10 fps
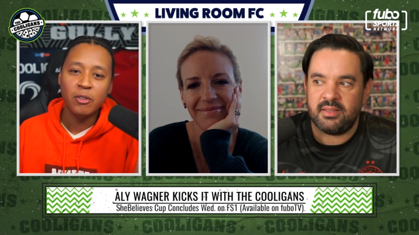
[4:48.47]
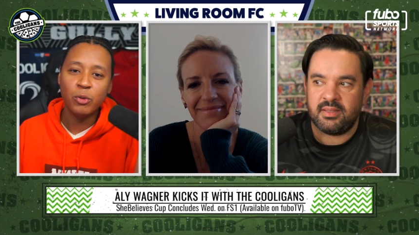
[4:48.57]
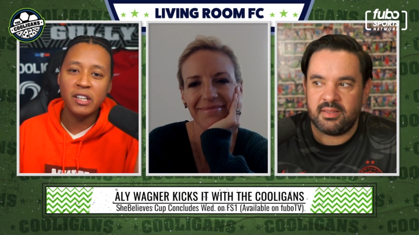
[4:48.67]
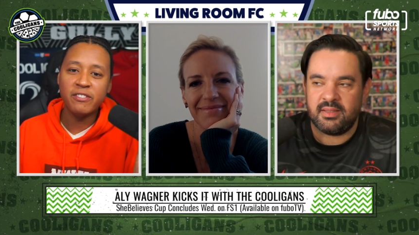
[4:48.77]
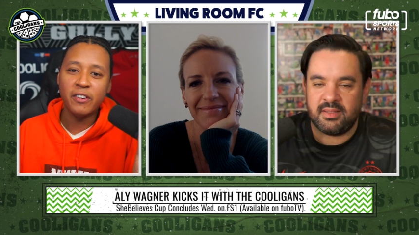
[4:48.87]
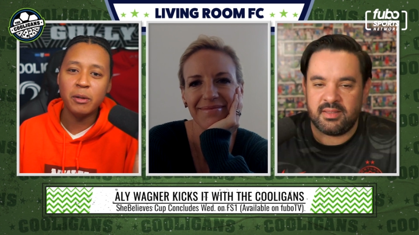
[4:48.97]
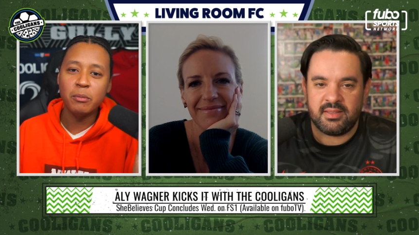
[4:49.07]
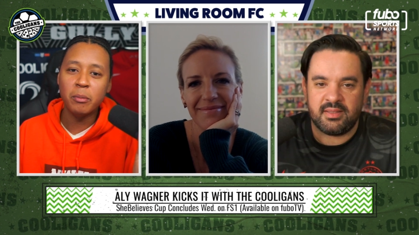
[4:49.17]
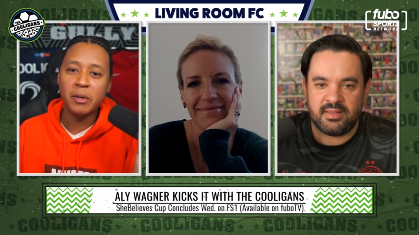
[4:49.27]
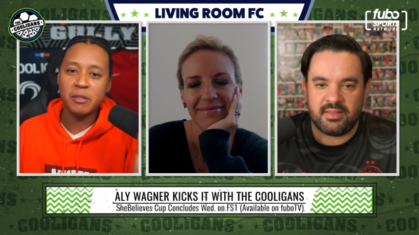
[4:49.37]
Speaker 1: really fun
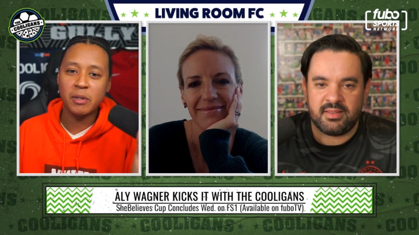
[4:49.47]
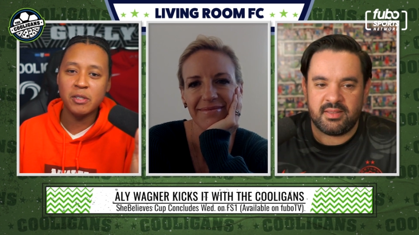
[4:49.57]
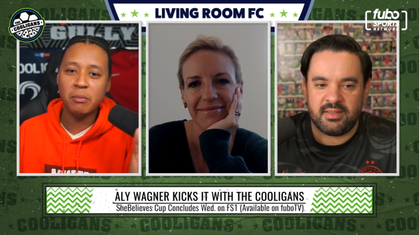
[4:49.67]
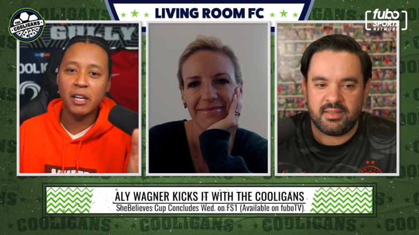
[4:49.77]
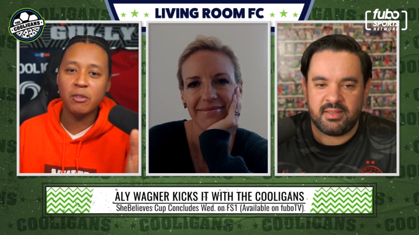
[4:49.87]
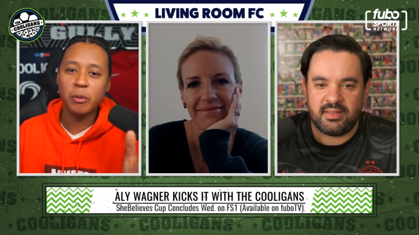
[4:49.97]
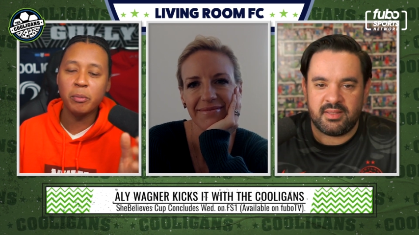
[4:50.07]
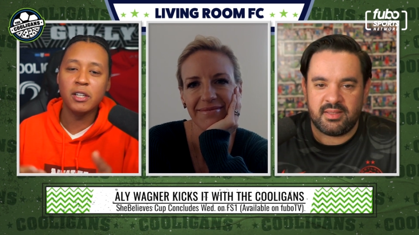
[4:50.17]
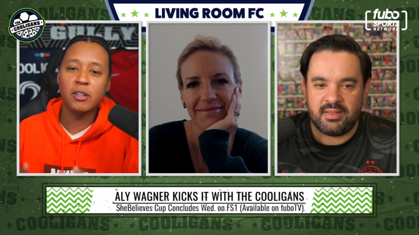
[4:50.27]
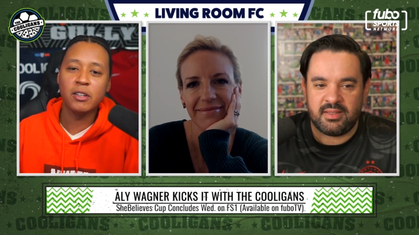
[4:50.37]
moment, especially Megan
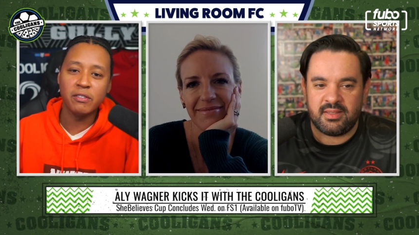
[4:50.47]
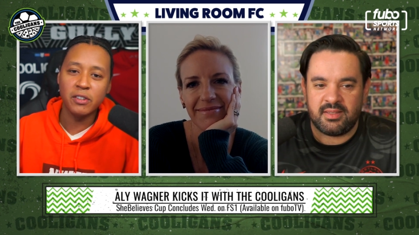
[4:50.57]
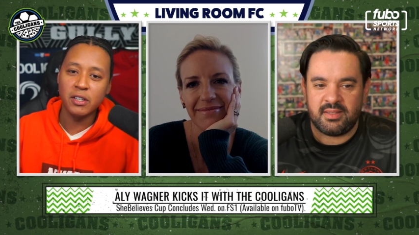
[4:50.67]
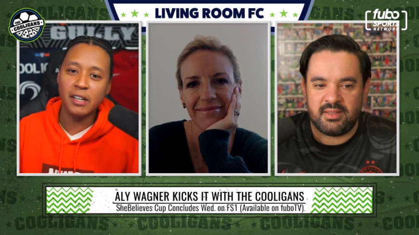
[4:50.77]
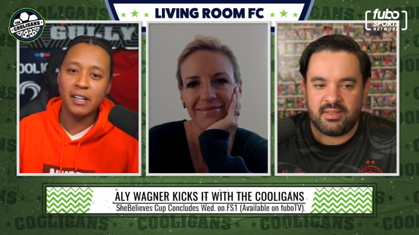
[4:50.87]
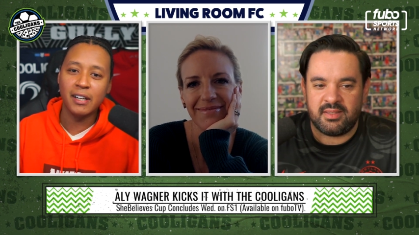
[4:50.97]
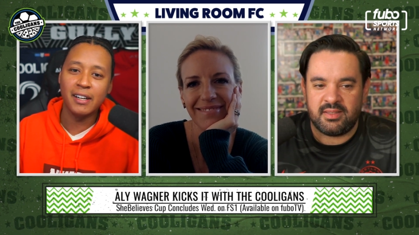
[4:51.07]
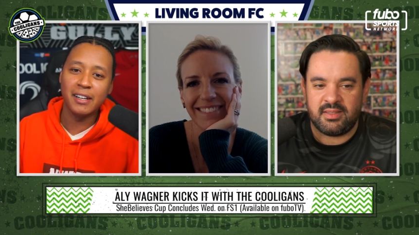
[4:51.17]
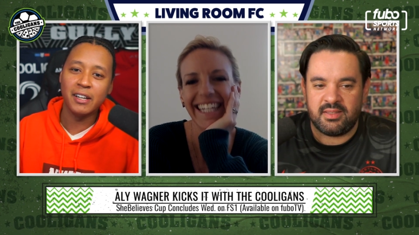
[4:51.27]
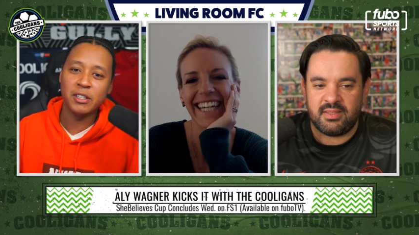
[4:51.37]
Rapinoe giving
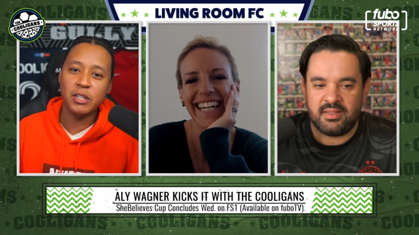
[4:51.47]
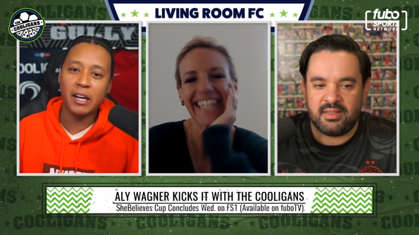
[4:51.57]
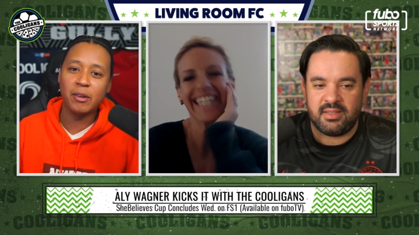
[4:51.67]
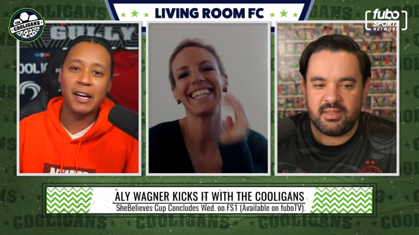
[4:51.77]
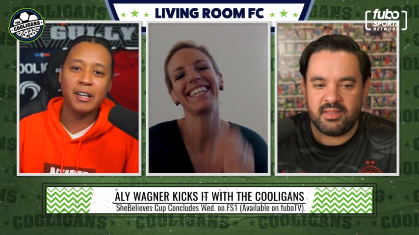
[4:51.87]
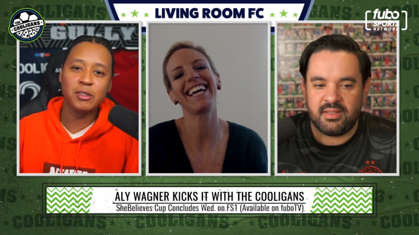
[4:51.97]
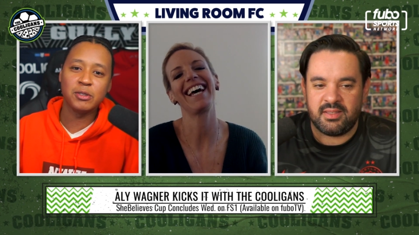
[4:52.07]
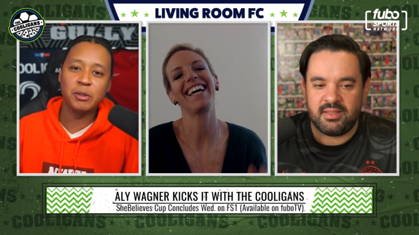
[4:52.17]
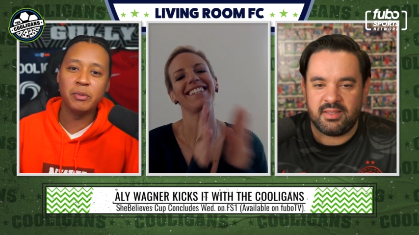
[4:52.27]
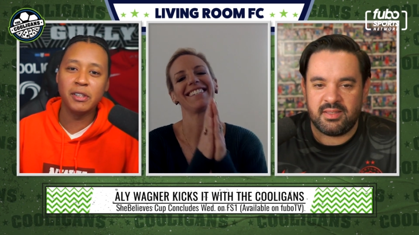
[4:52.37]
a, a, a shout
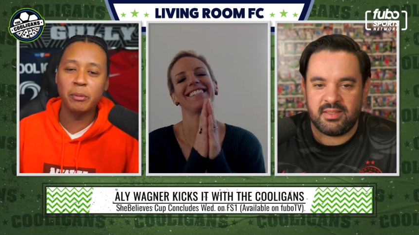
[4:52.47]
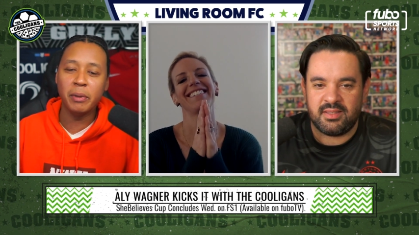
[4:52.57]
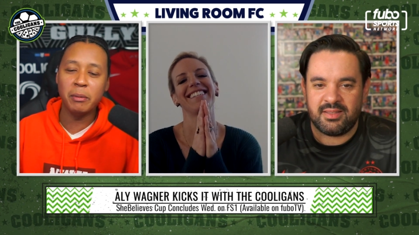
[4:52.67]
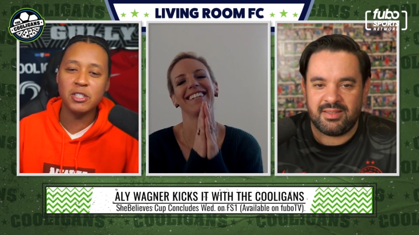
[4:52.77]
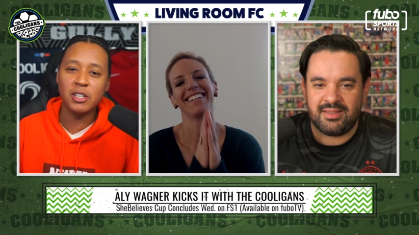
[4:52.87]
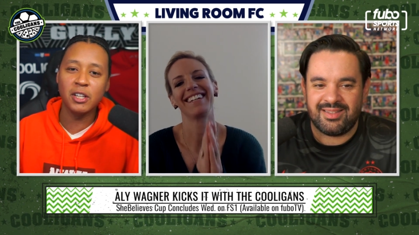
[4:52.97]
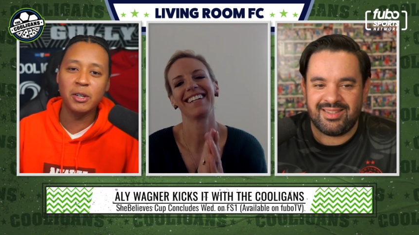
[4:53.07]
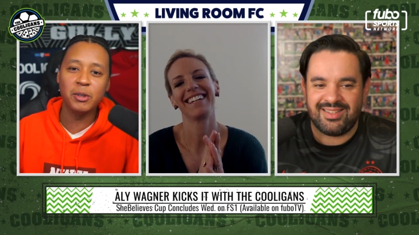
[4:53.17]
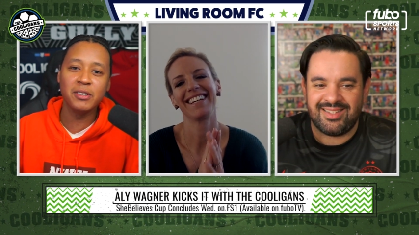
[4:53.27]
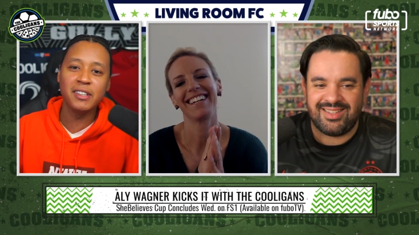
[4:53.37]
out to little baby
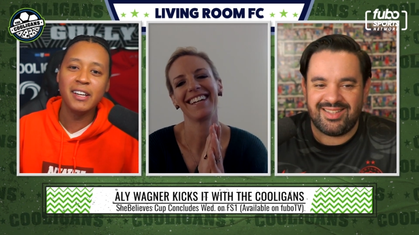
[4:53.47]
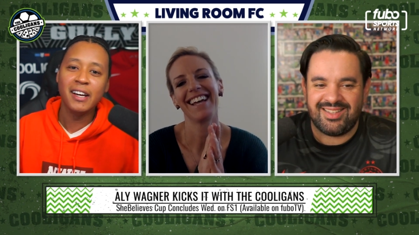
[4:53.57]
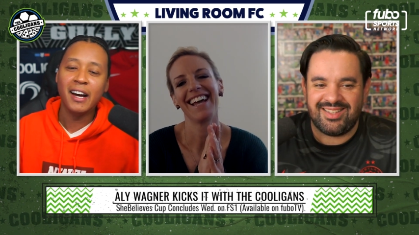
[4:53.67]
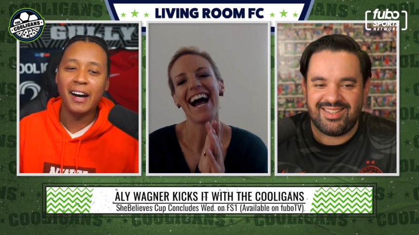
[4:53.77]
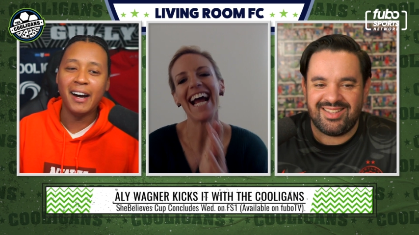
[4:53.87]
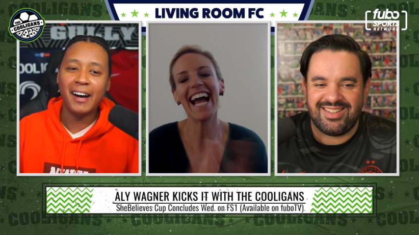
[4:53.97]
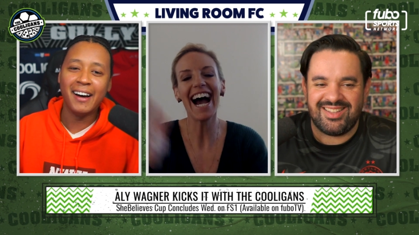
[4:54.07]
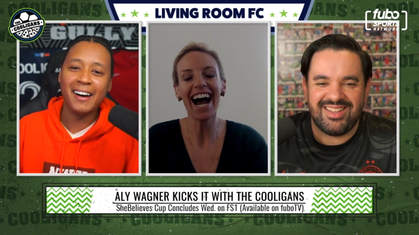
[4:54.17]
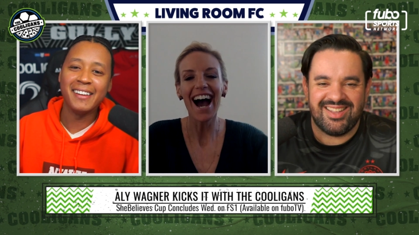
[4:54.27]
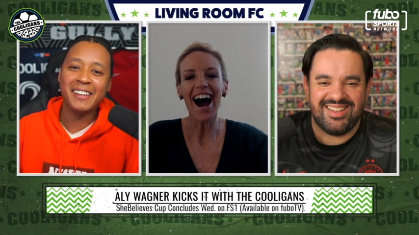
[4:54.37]
Sloane.
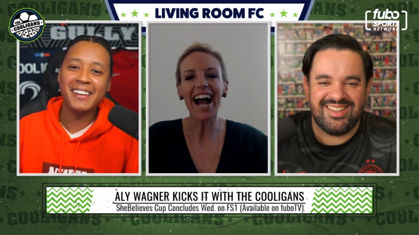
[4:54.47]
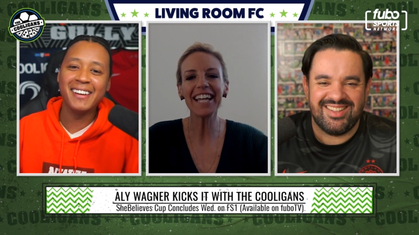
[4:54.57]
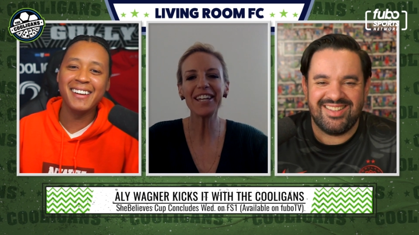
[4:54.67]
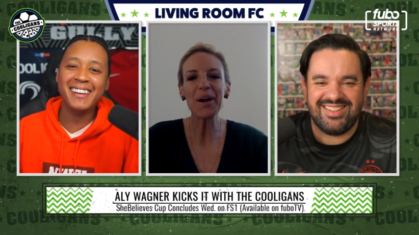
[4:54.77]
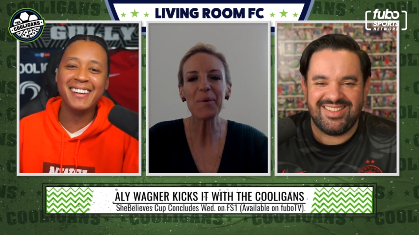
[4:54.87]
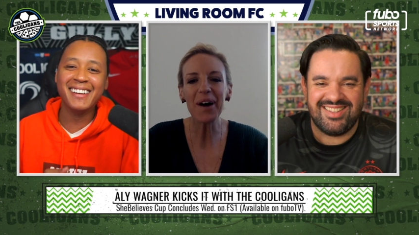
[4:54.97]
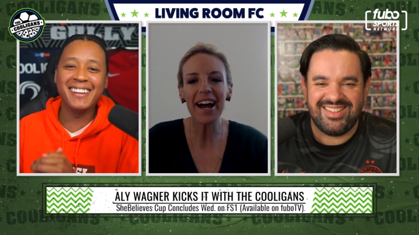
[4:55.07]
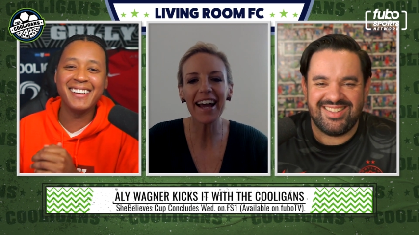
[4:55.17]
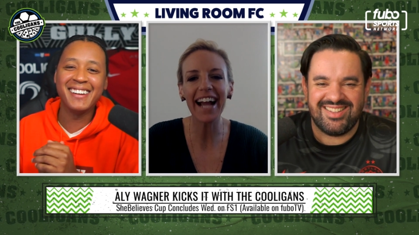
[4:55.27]
Uh,
Speaker 2: I, you know what?